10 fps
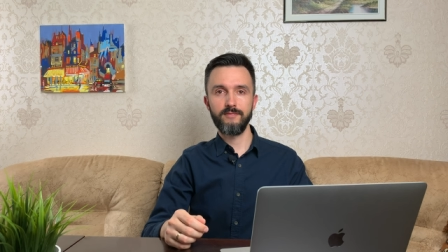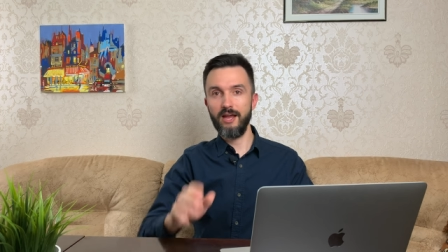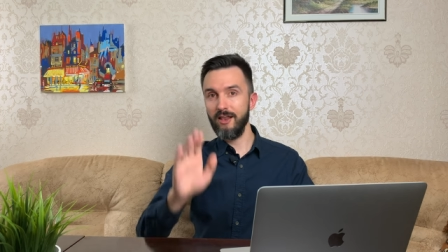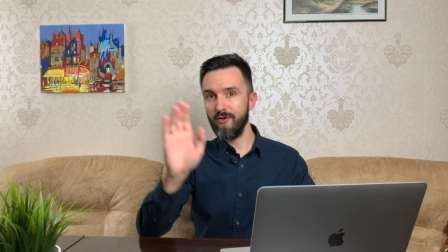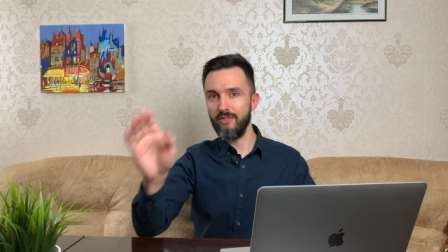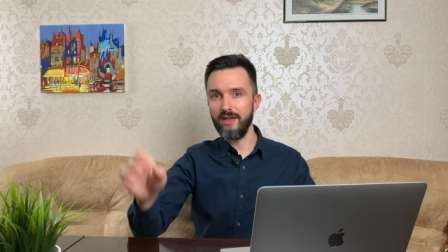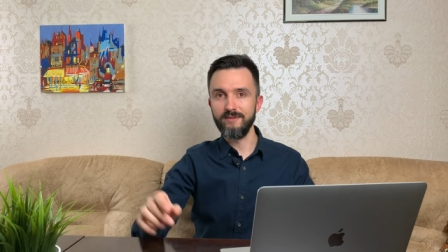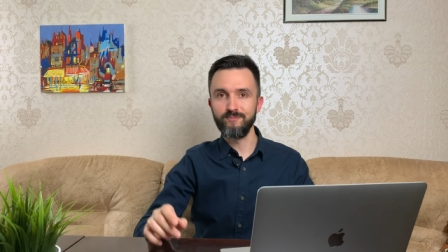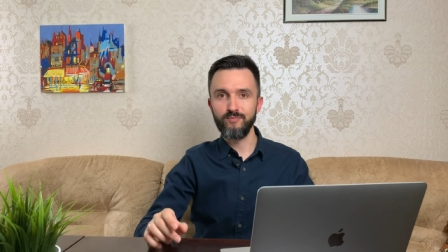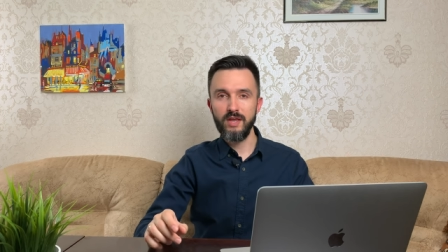Hello there!
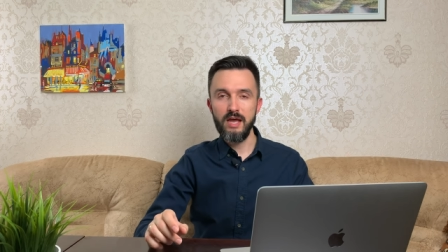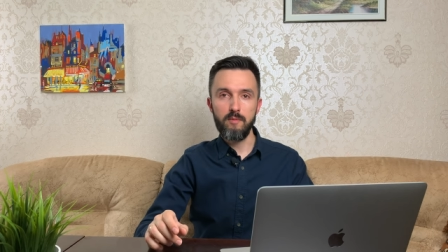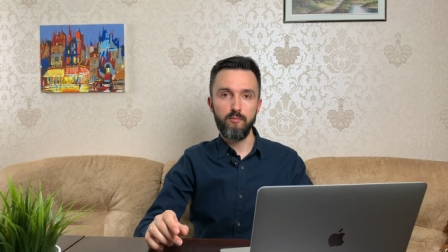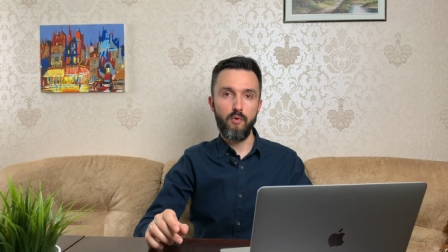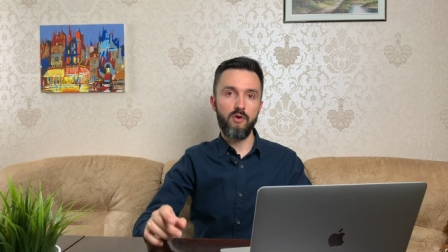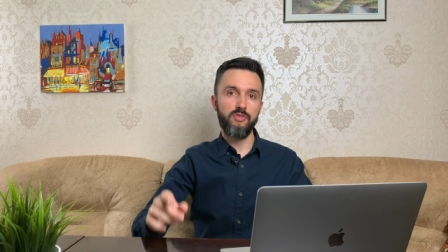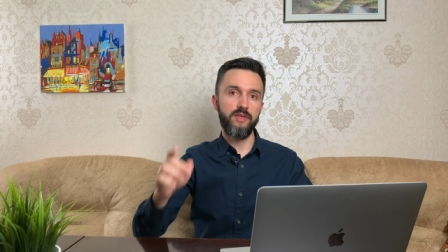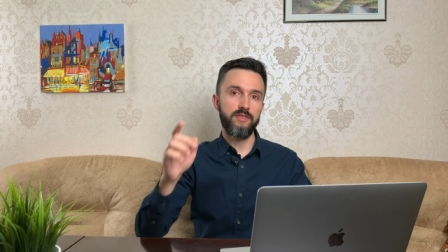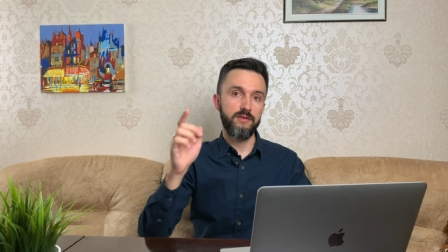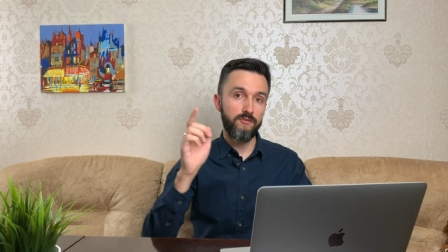More
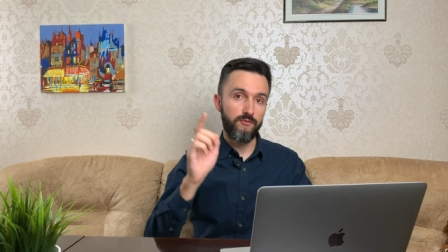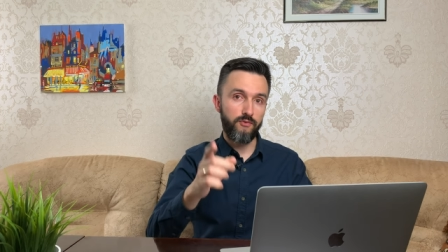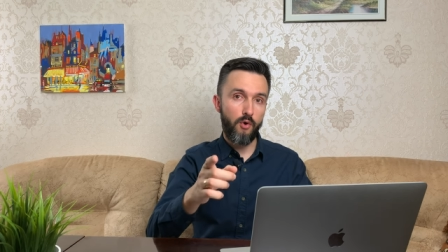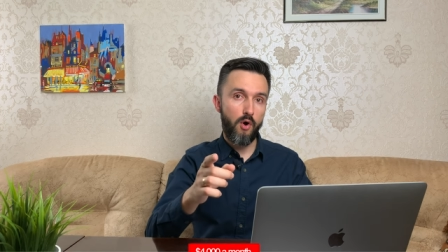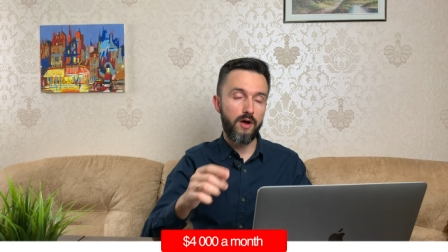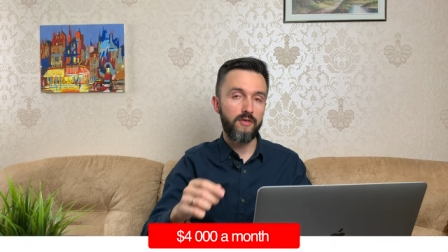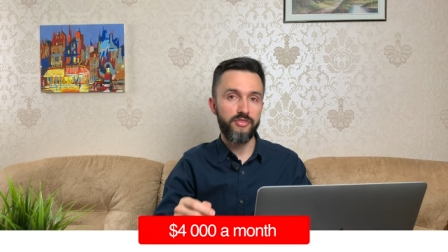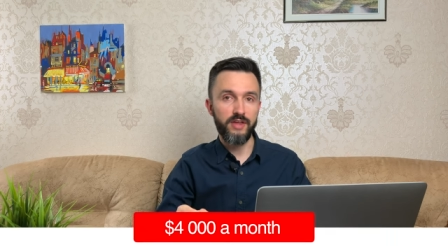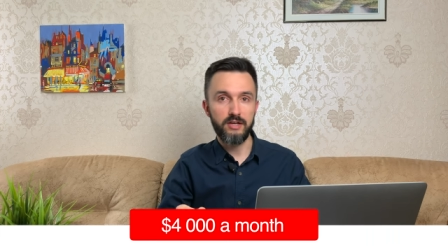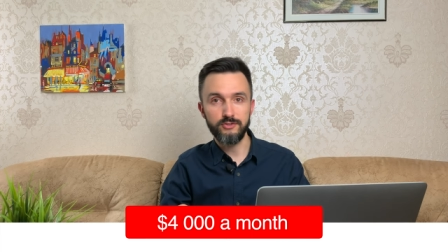than
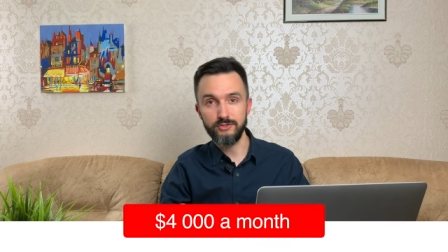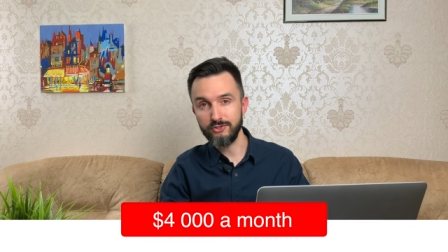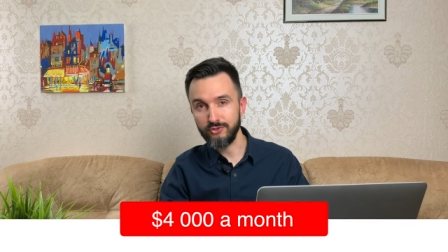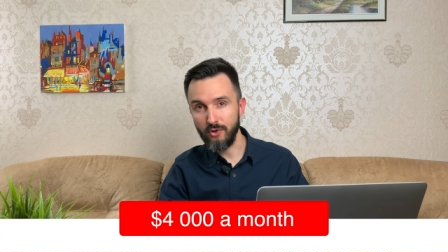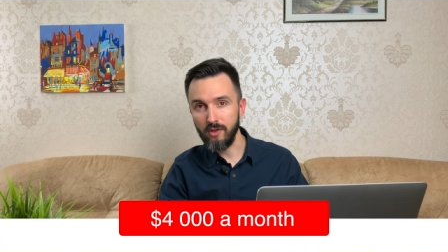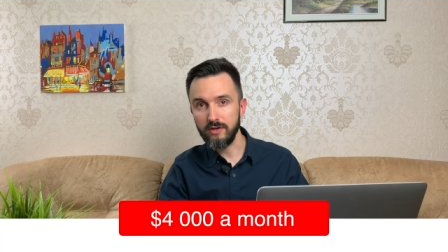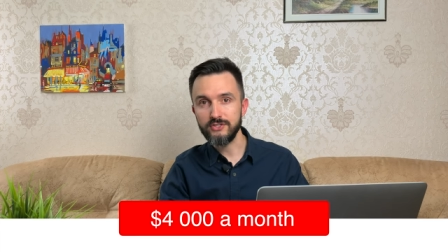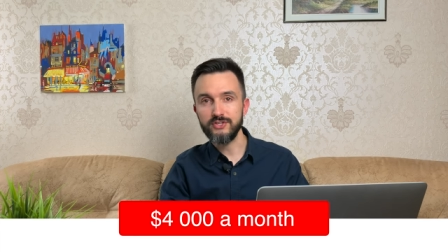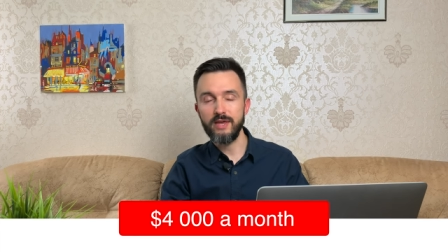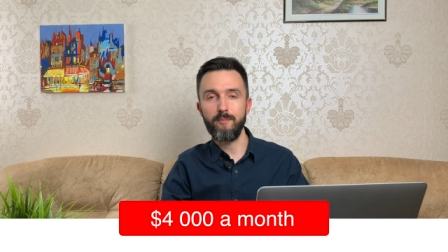
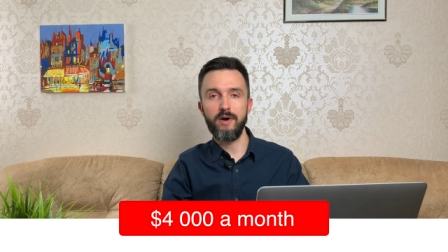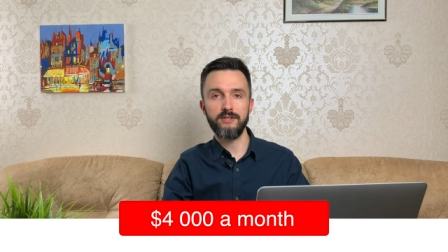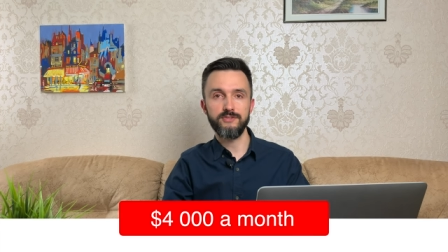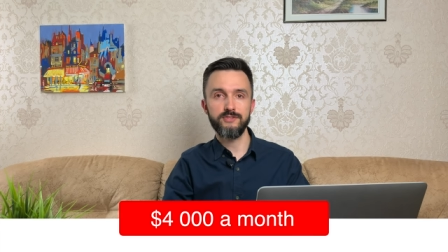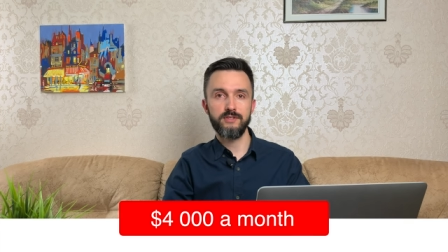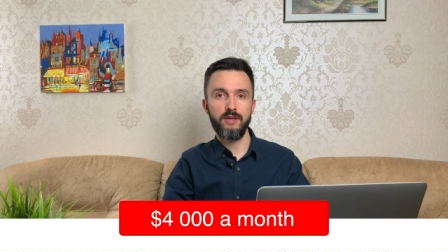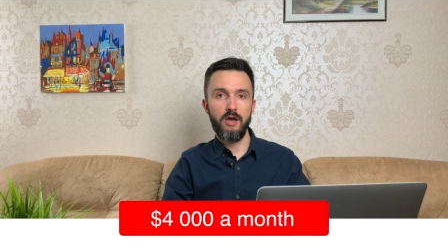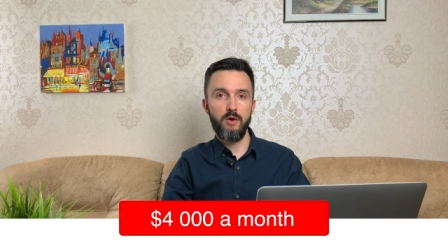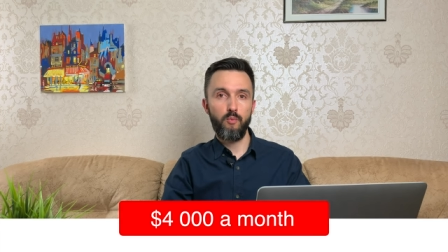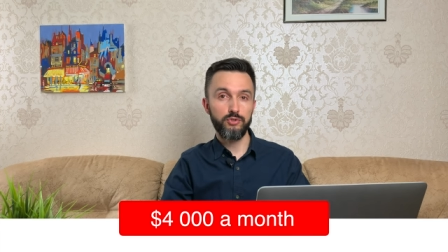$4,000 a month
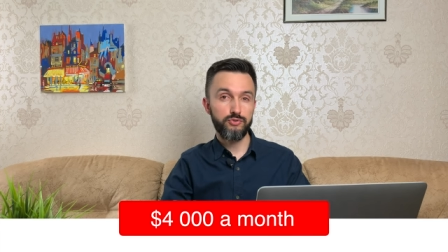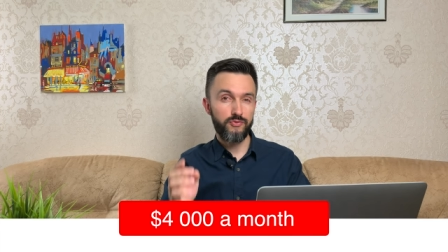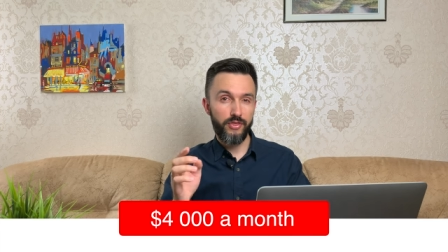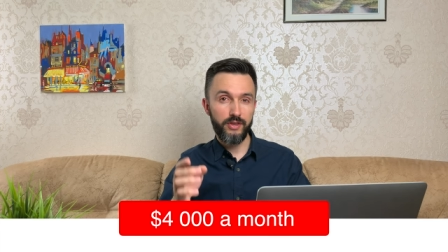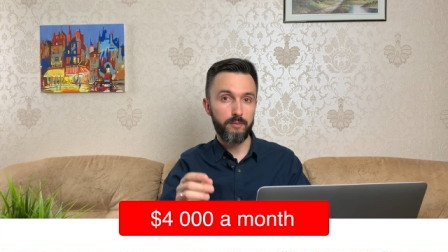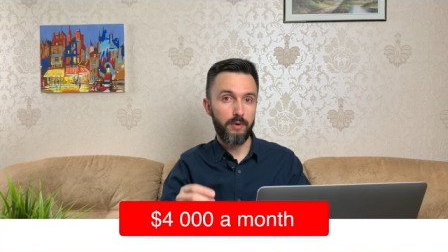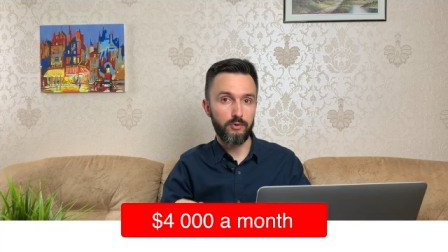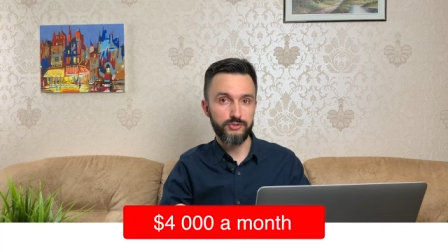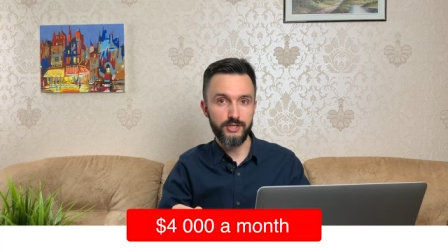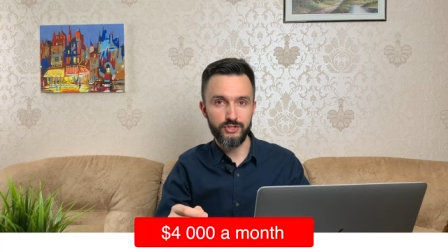what do you think
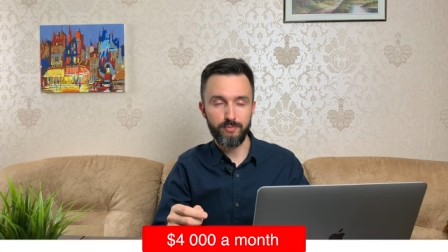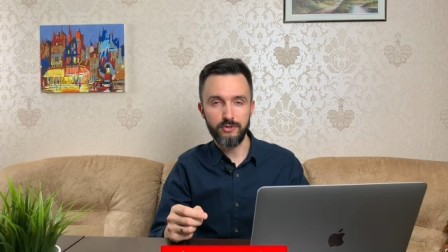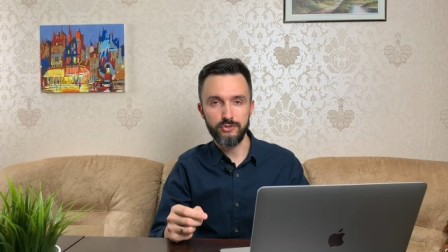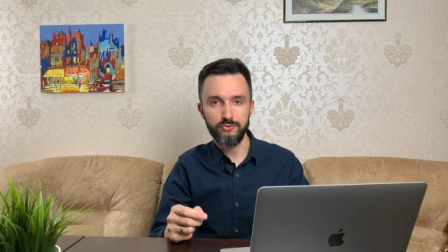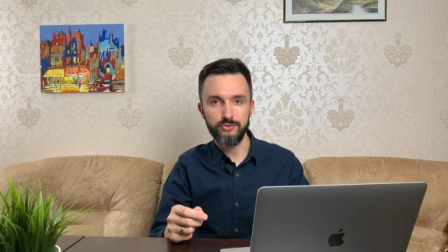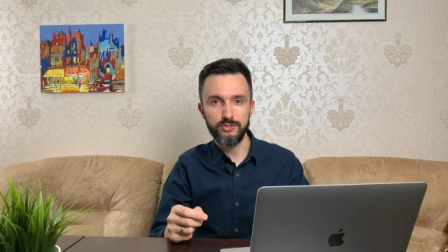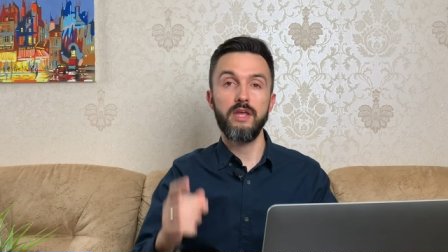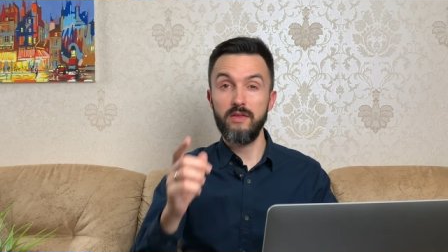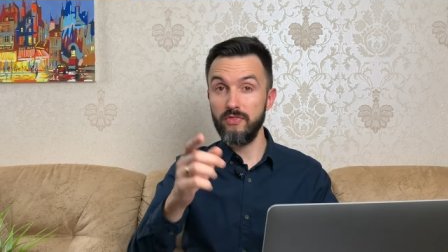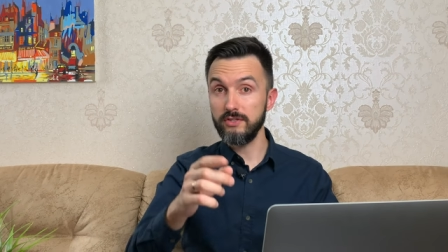about such opportunity?
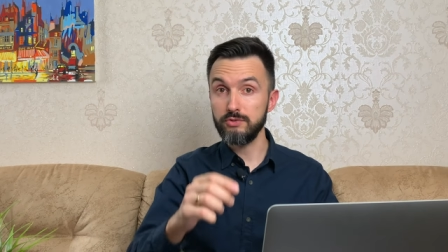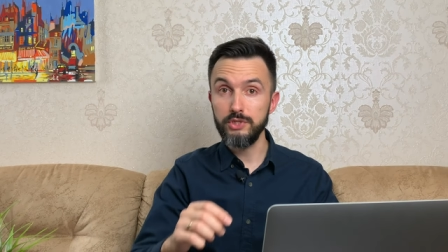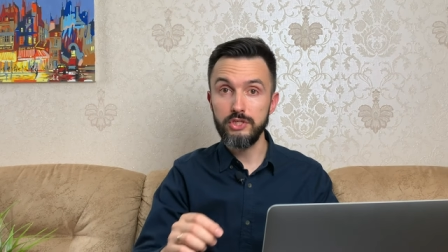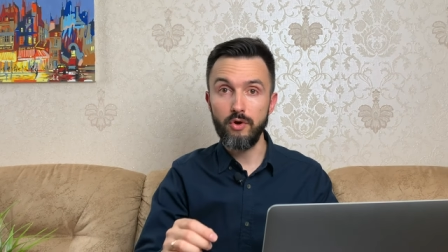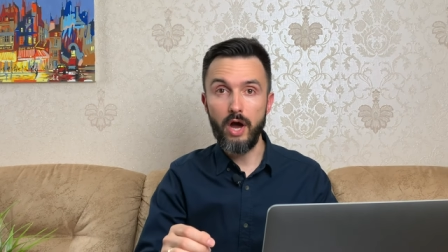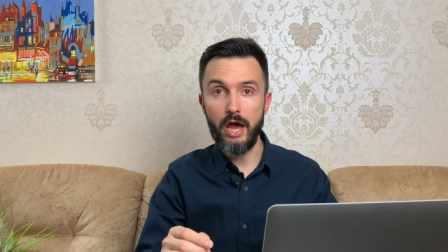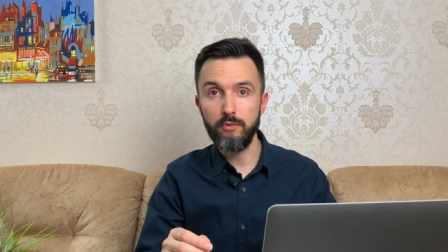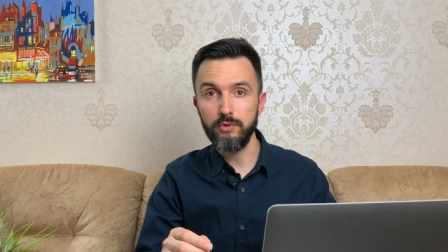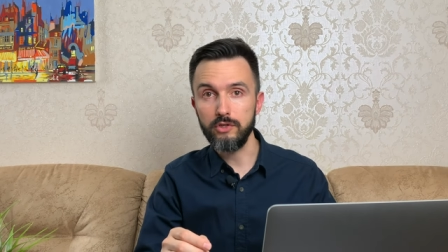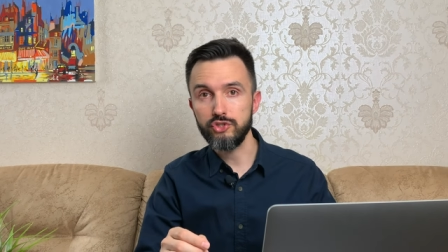In this video I
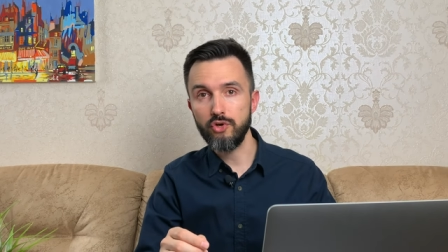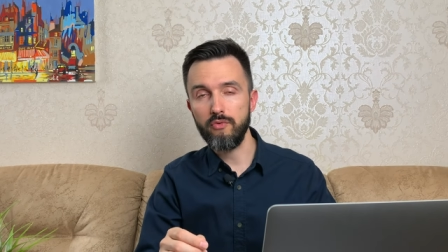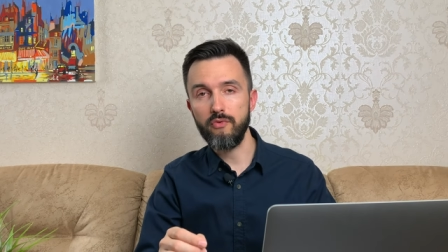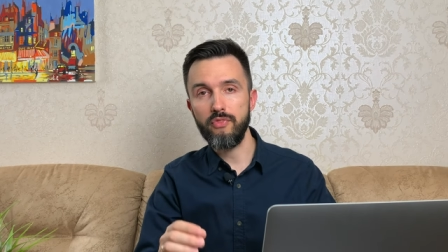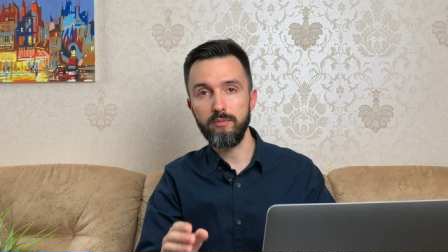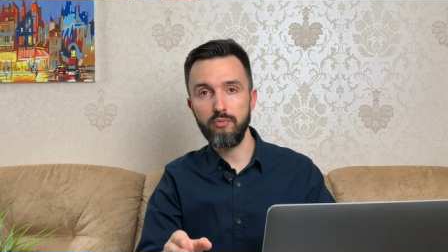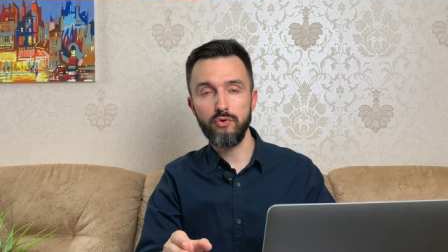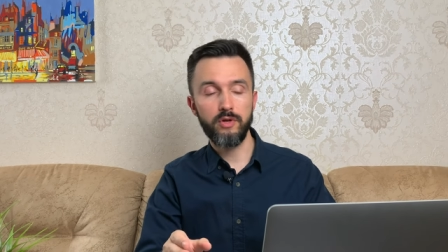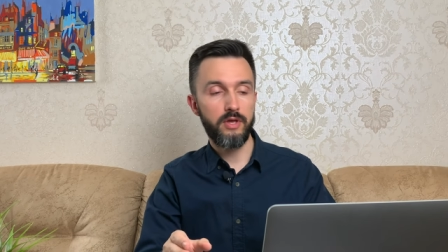will show you the book